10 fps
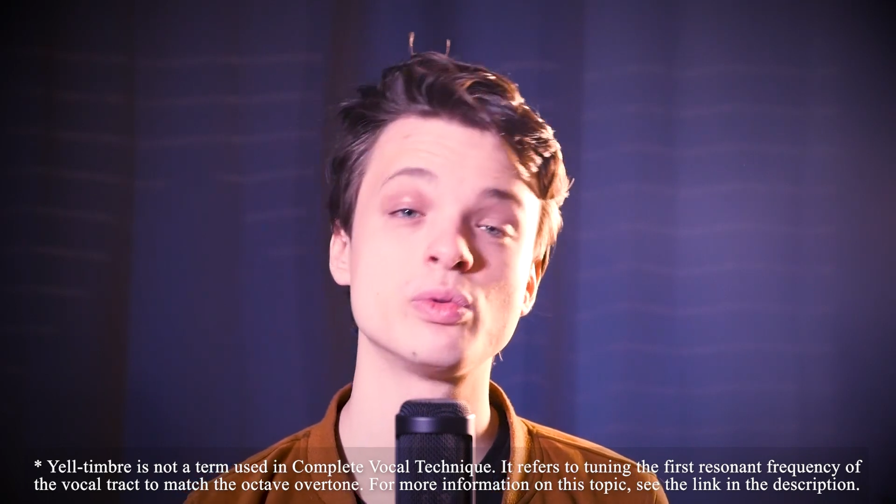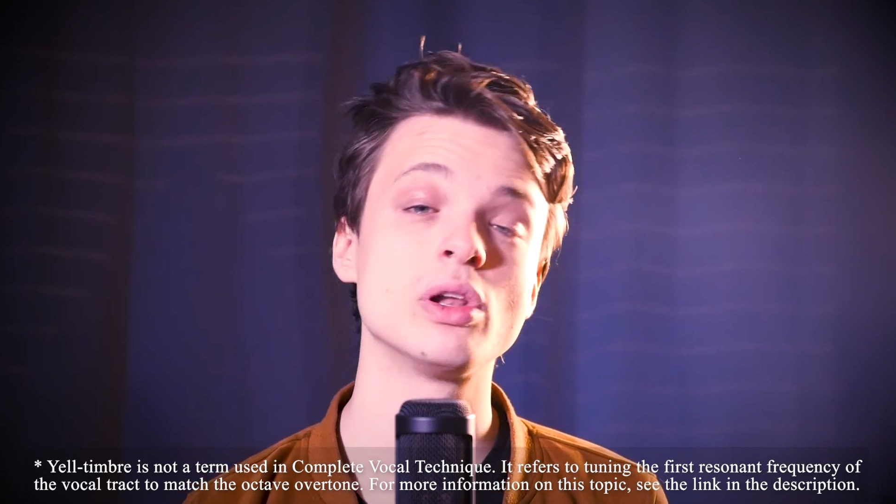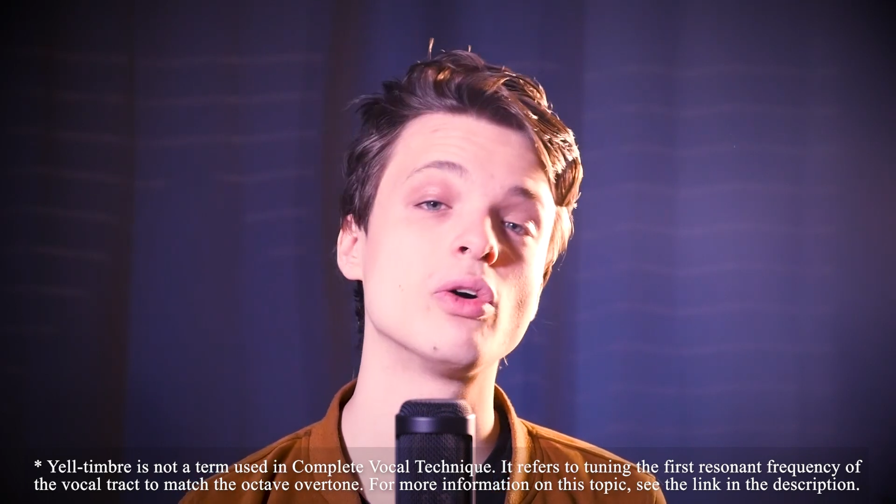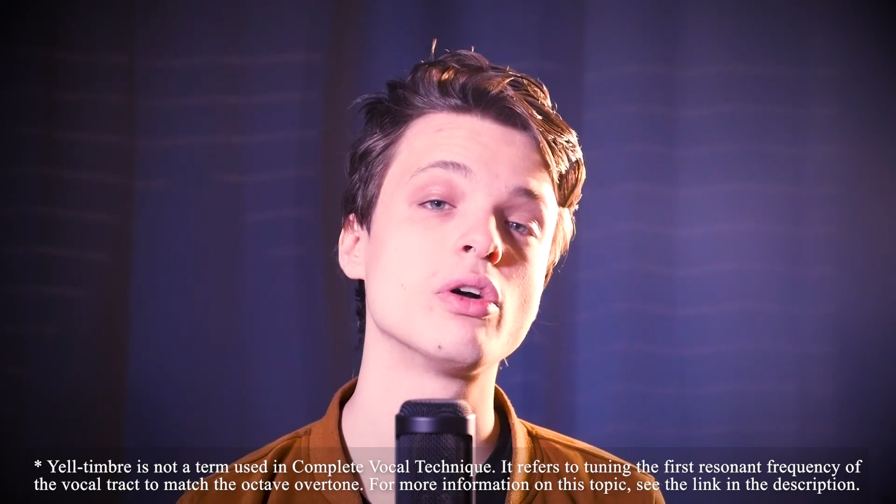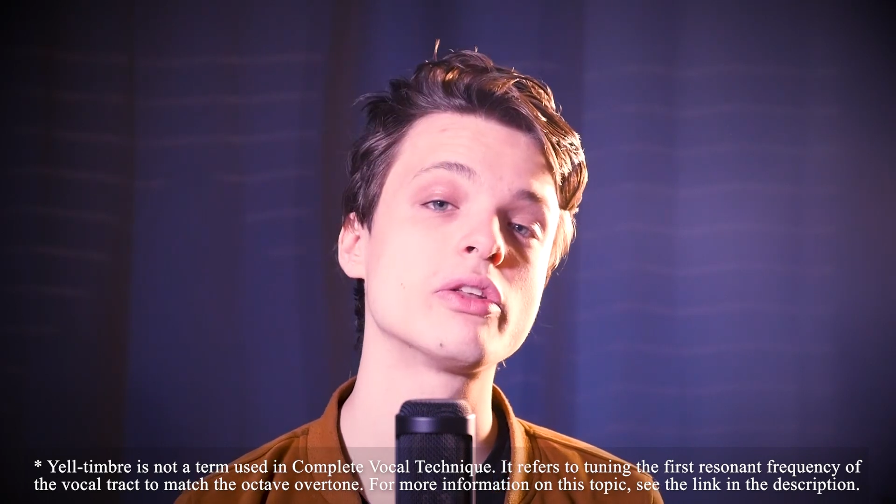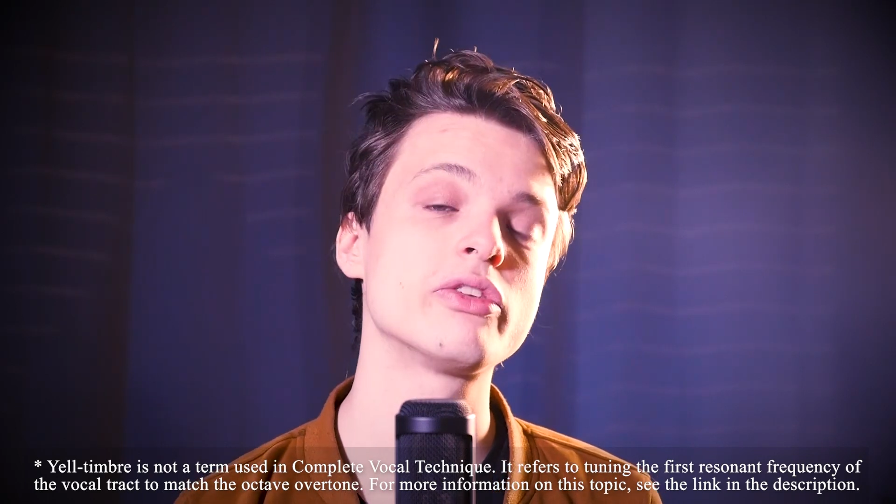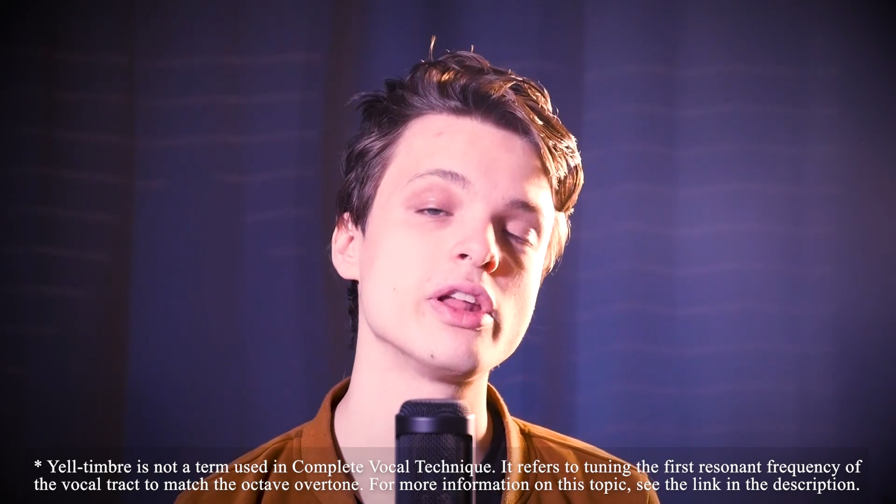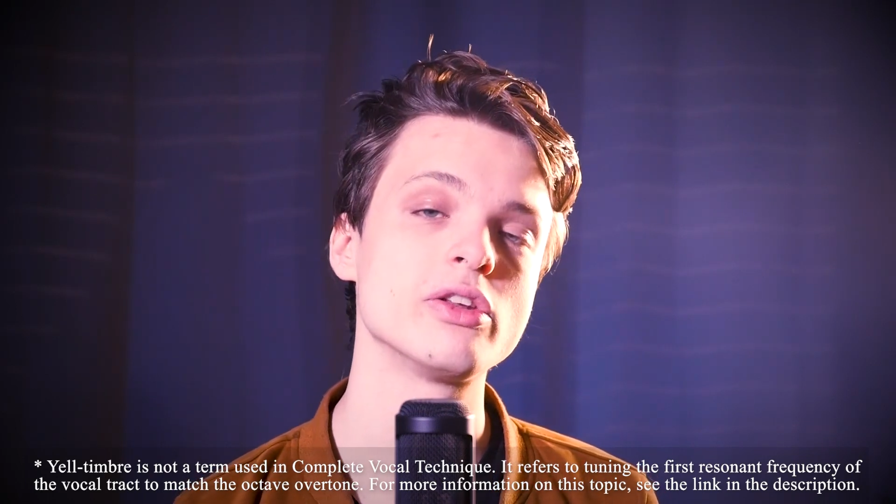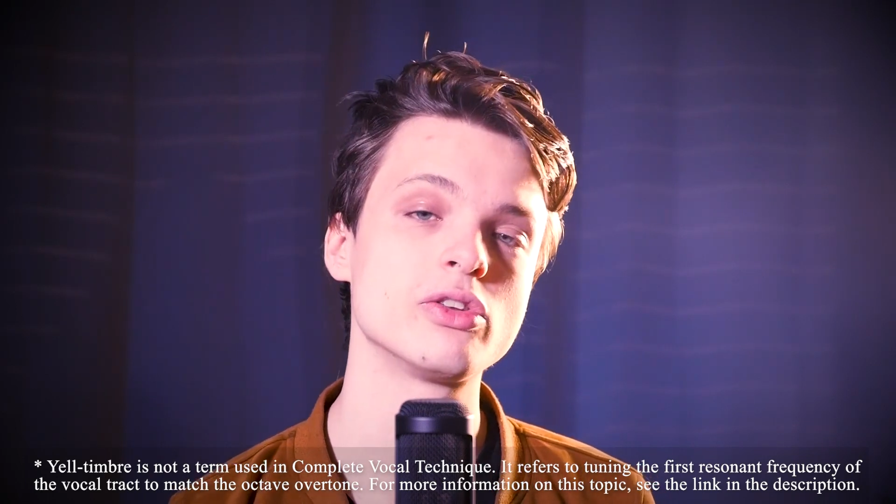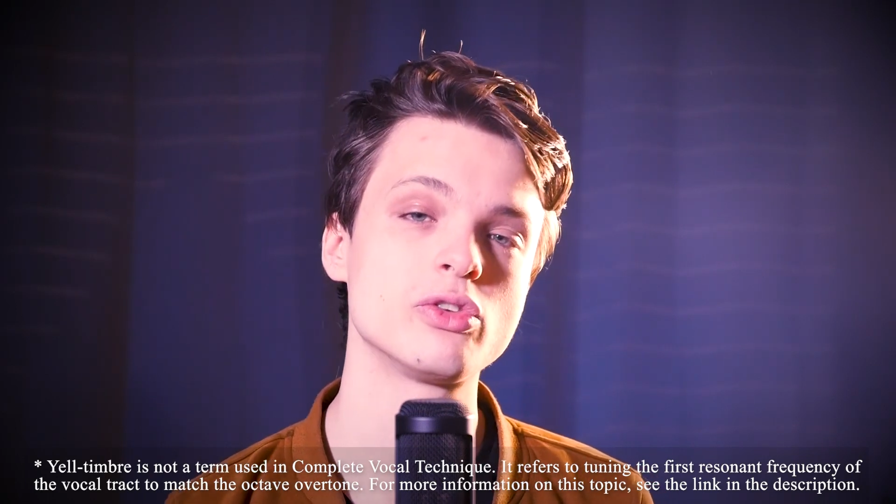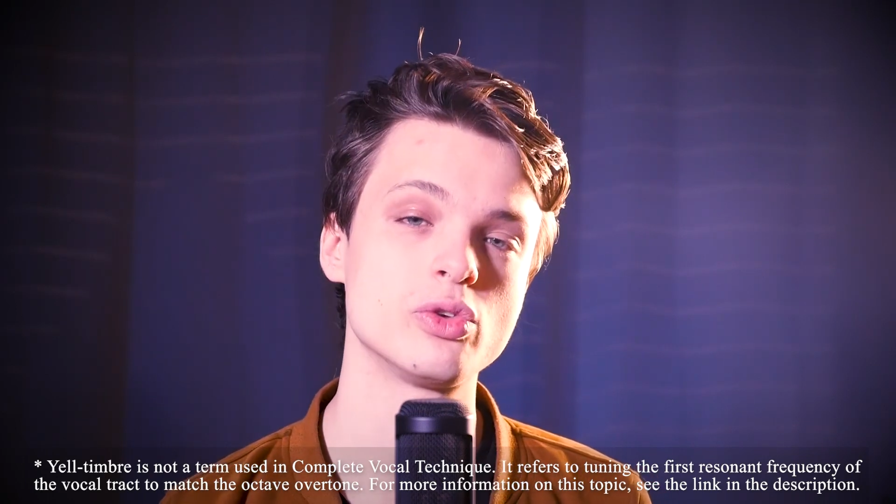will all tend